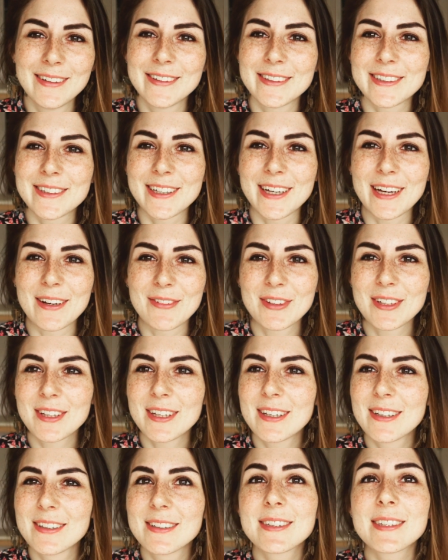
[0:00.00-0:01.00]
Okay,
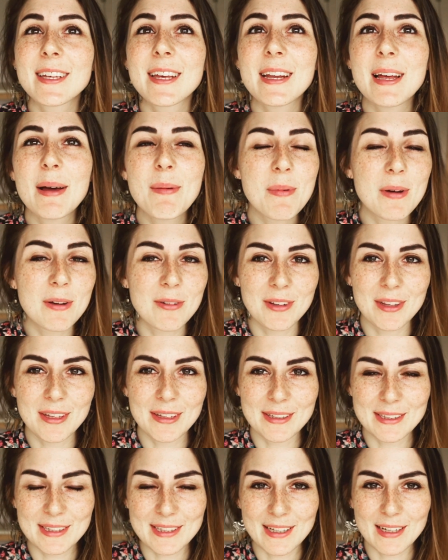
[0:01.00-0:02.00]
everything is set up,
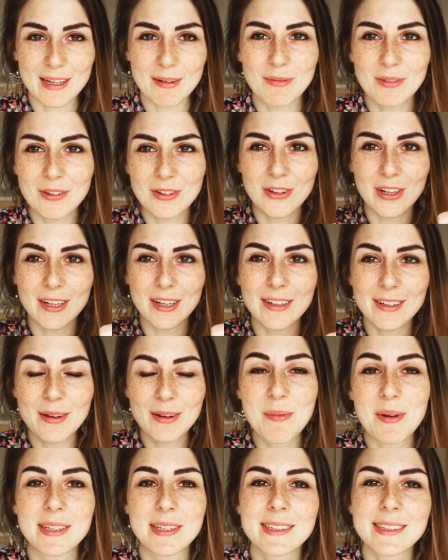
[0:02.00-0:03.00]
great,
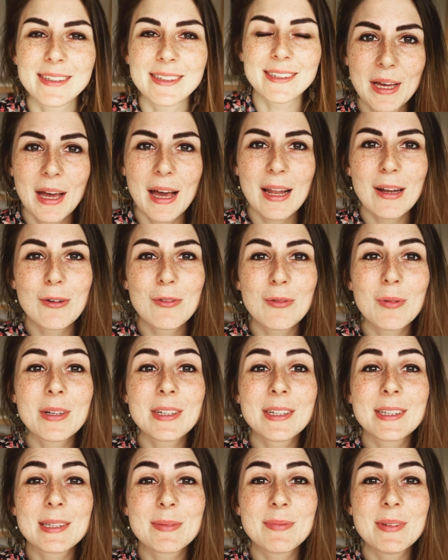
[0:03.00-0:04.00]
amazing. Hello everyone,
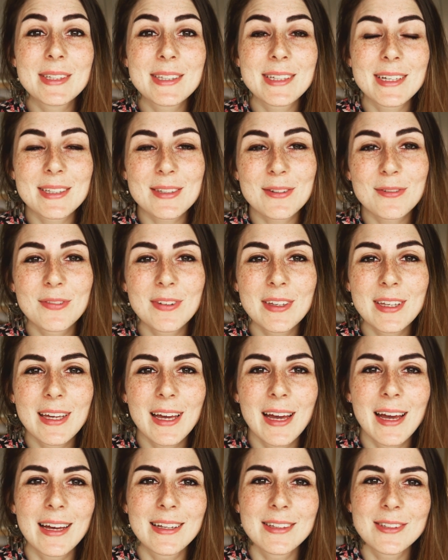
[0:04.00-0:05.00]
it's me,
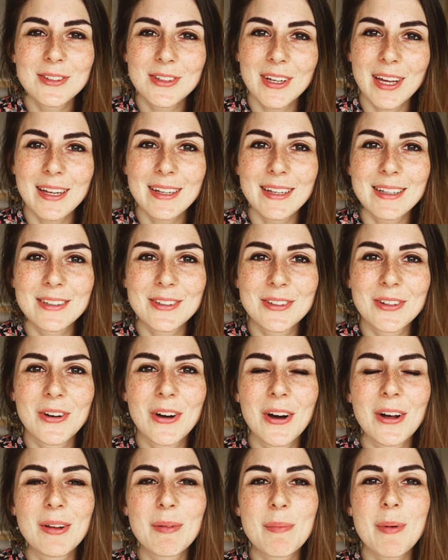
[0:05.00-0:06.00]
Sophie, and today I'll let you know
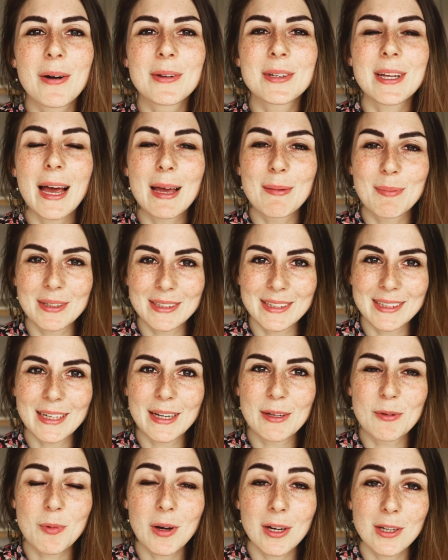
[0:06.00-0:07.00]
all about Hyperdia
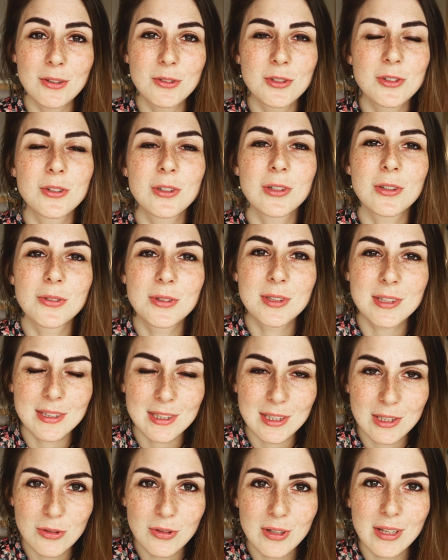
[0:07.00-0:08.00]
and why you should use this
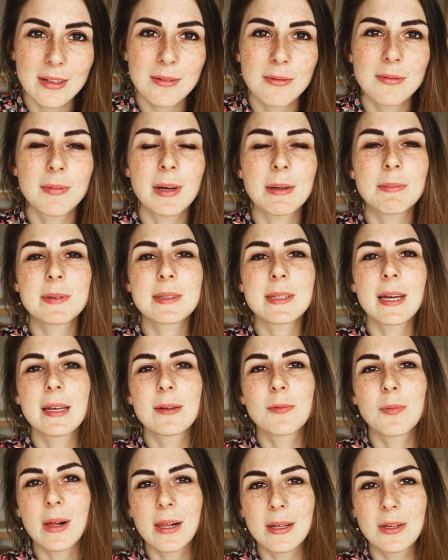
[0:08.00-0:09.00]
cute little
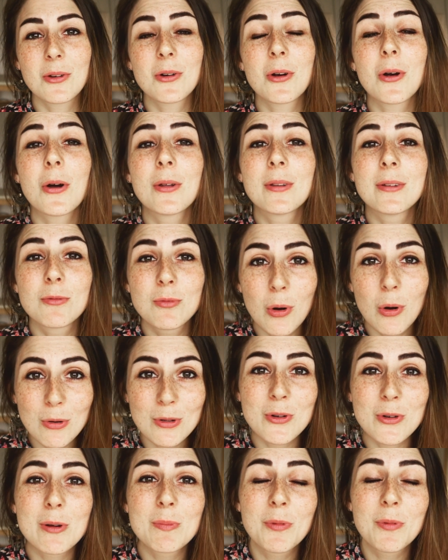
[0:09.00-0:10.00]
website while you're on a road trip